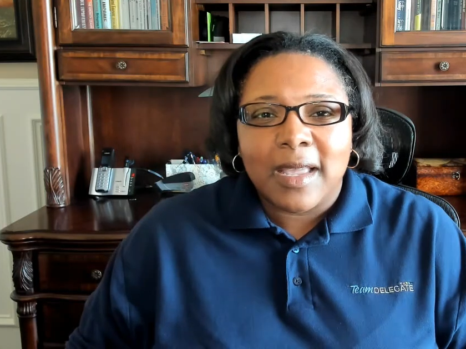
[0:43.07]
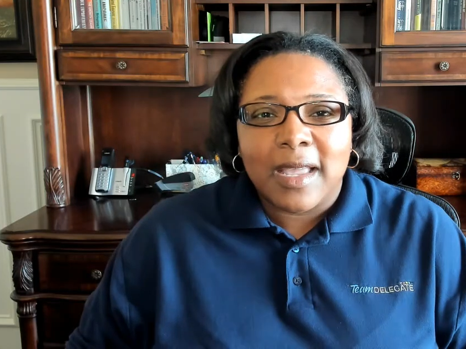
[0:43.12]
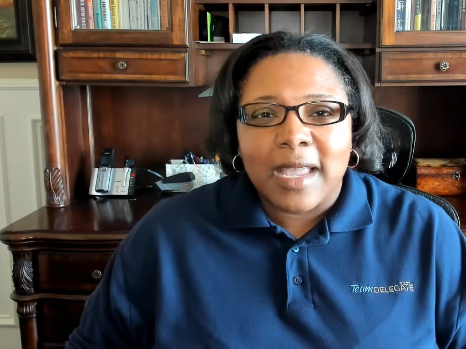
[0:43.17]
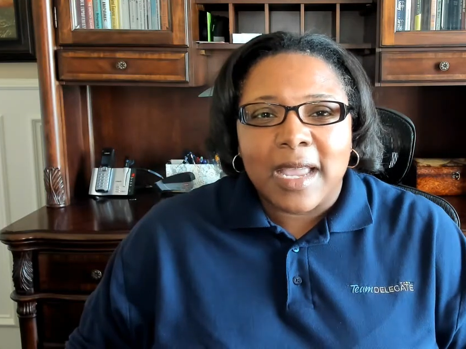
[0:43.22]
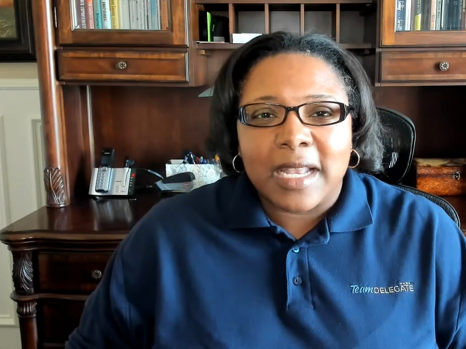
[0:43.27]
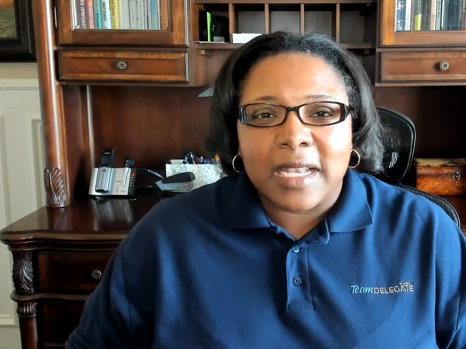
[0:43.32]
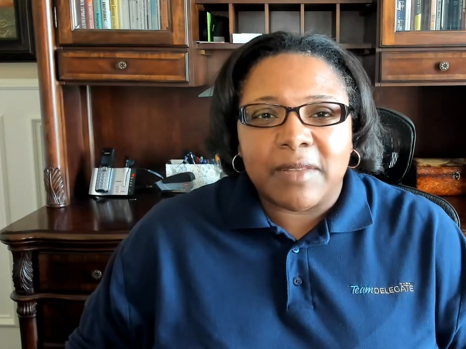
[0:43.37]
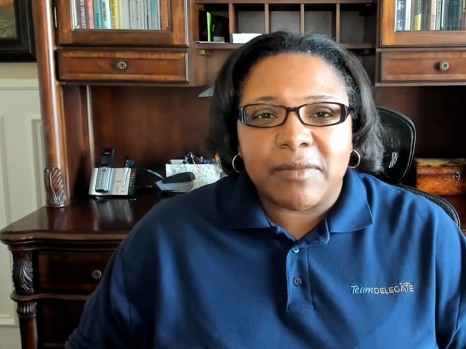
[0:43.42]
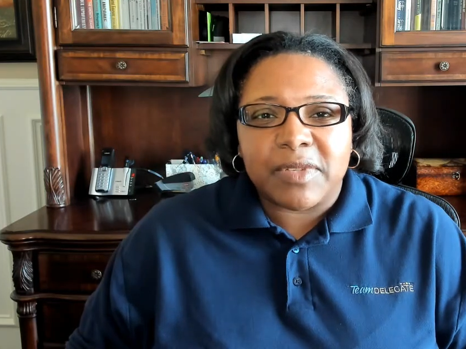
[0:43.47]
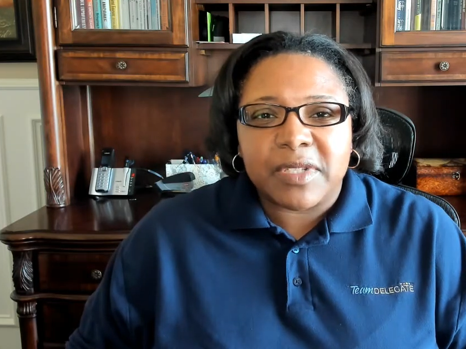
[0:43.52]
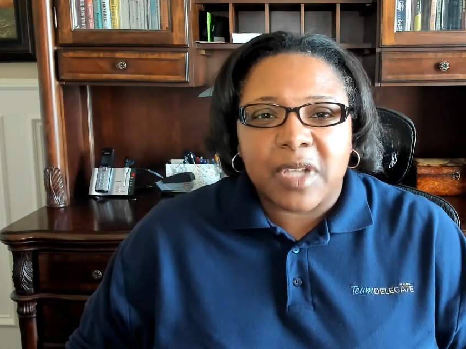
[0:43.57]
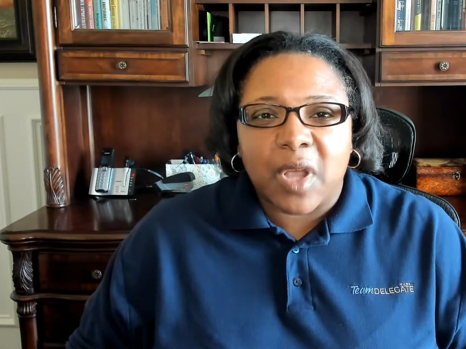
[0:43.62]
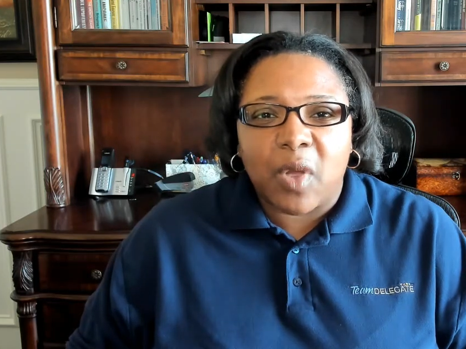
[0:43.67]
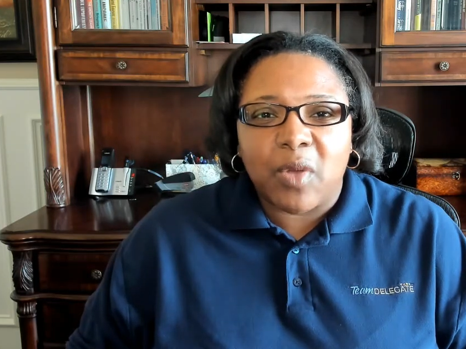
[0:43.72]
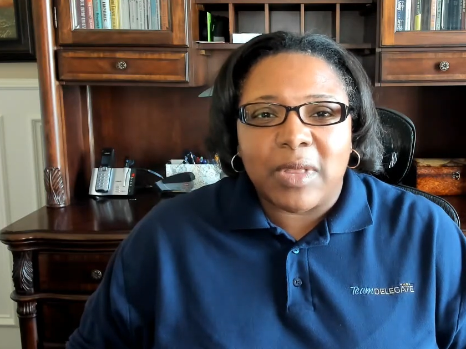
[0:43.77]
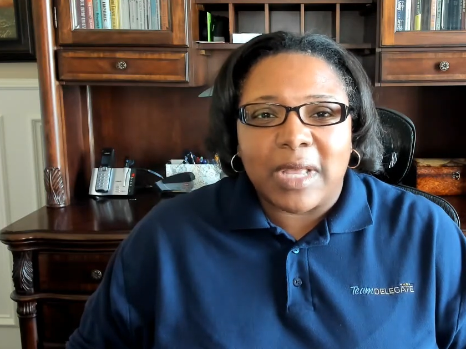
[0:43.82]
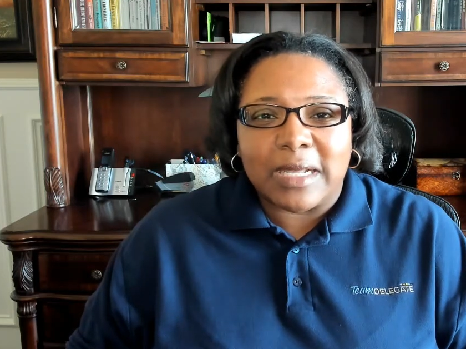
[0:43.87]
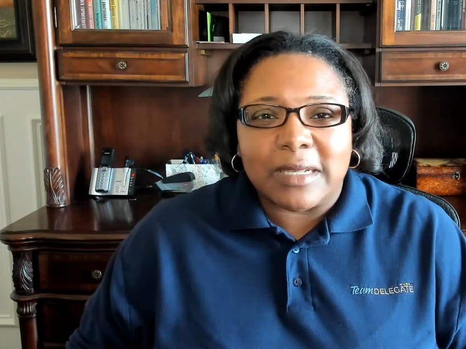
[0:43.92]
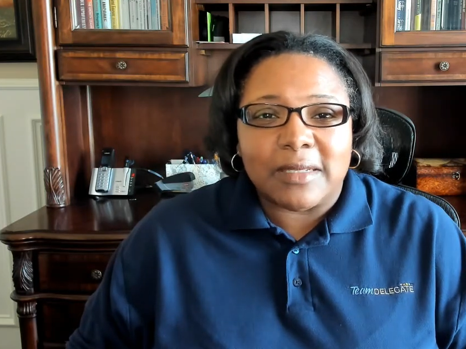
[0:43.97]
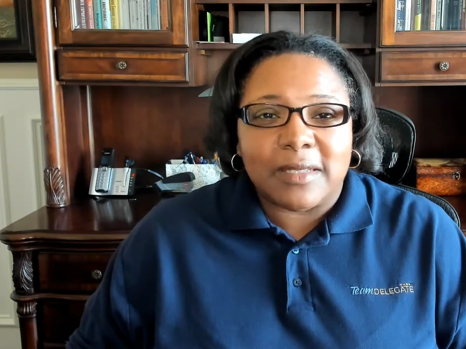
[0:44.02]
And if so,
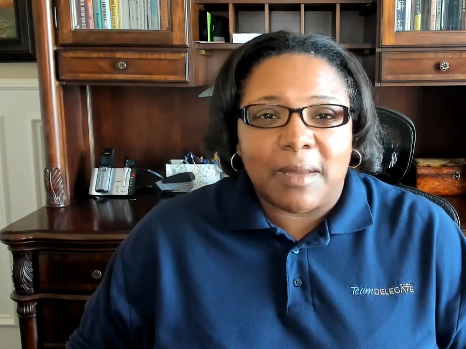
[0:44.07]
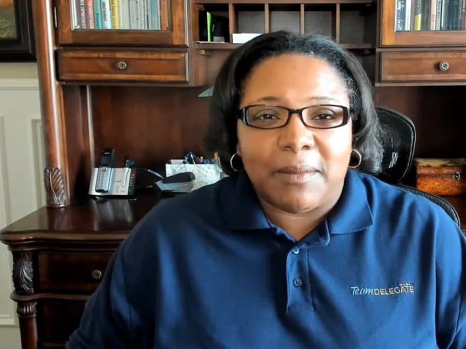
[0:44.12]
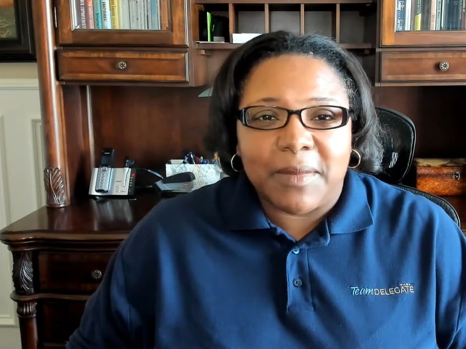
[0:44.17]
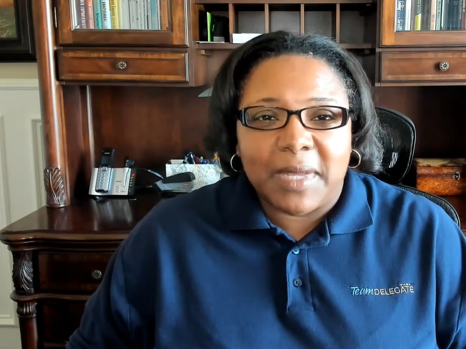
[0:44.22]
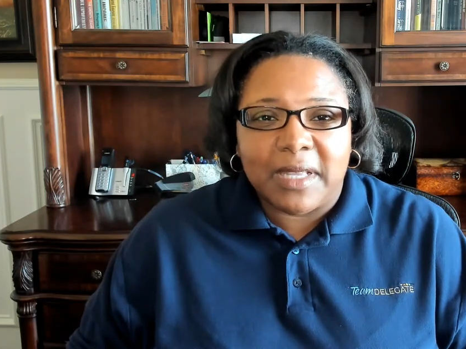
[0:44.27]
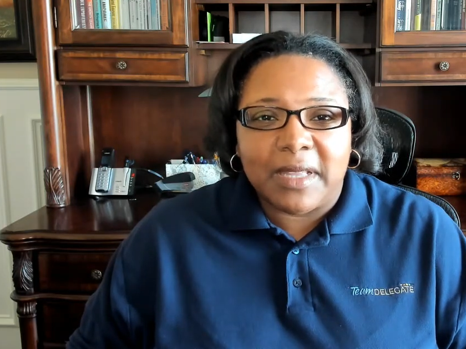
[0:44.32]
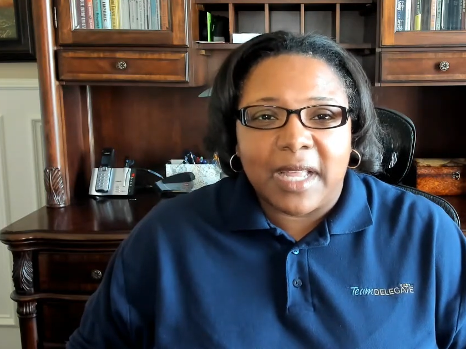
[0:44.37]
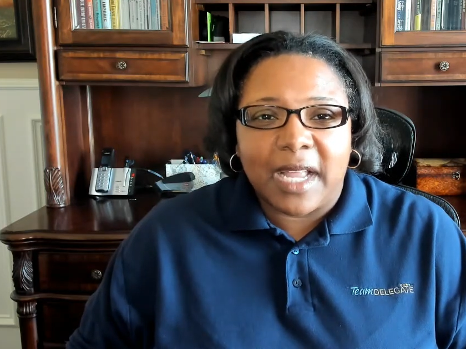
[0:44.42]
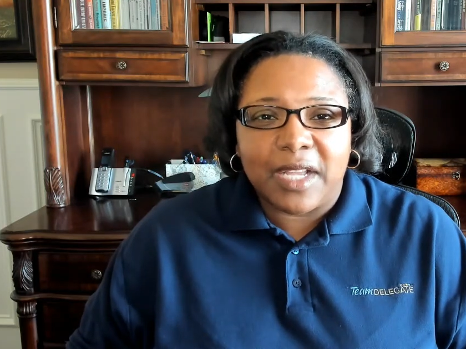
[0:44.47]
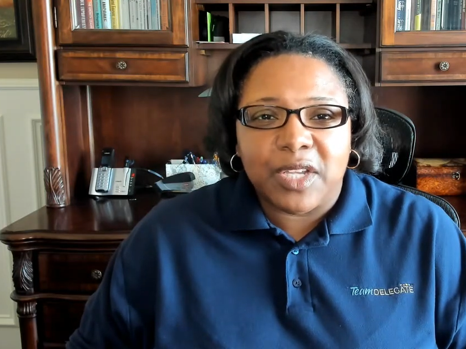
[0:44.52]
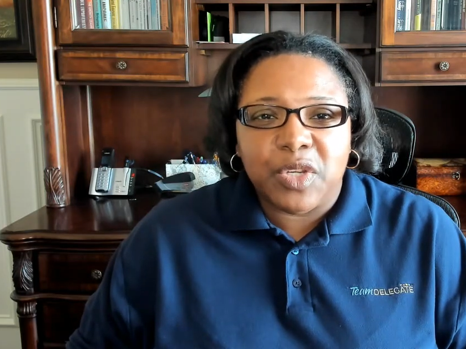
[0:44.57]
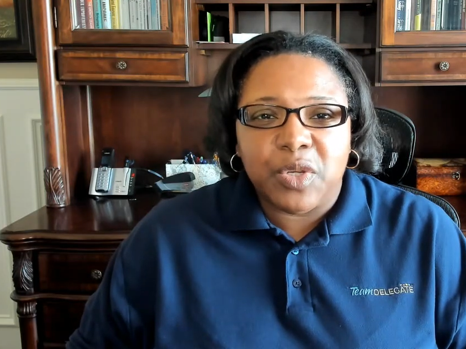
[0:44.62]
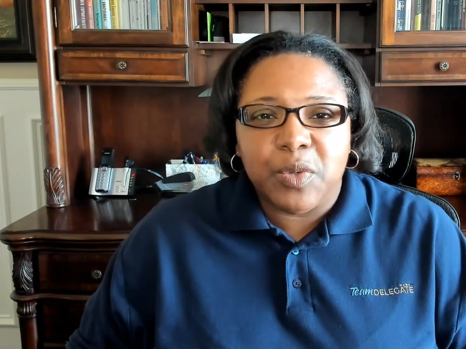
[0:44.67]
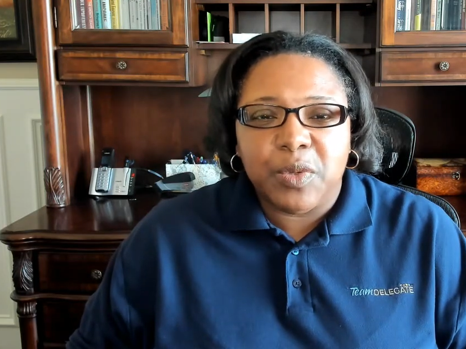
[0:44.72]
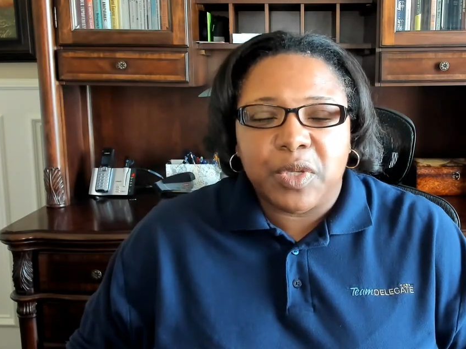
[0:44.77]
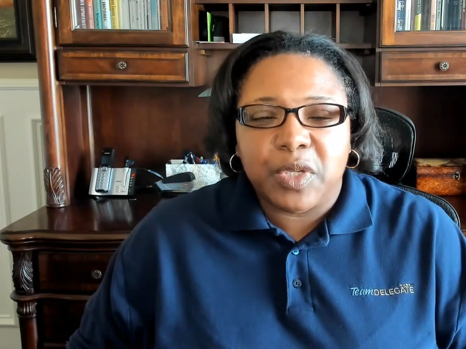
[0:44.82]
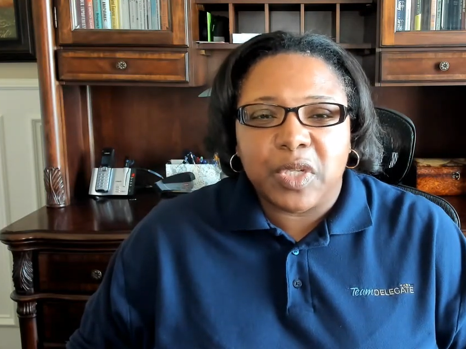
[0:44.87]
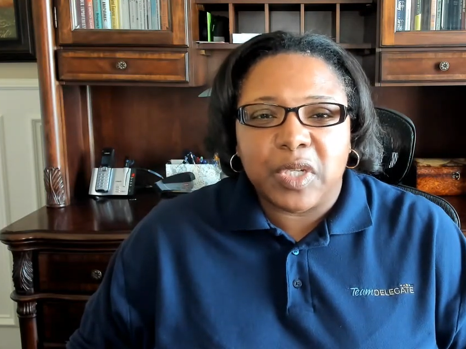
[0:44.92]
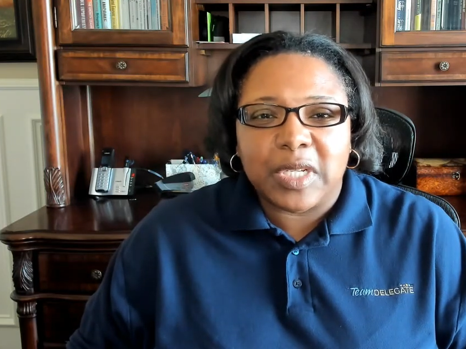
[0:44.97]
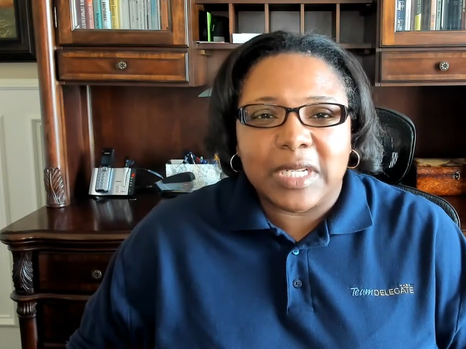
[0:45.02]
that's something that you
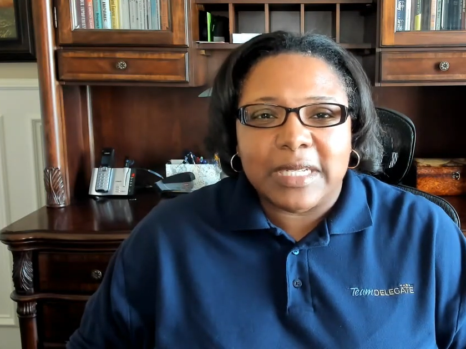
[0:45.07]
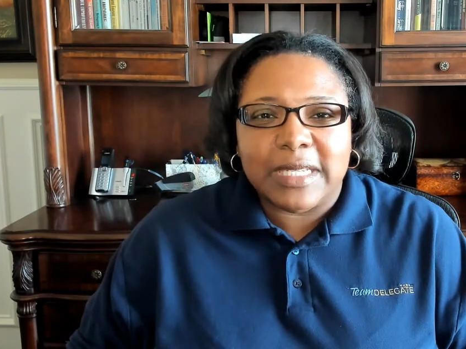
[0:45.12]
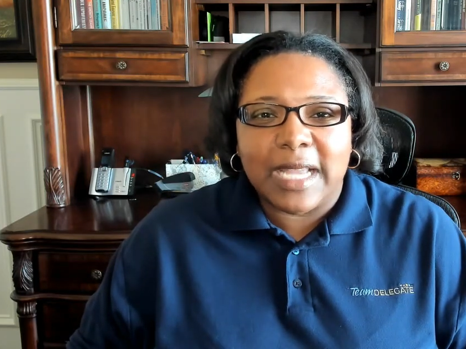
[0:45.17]
could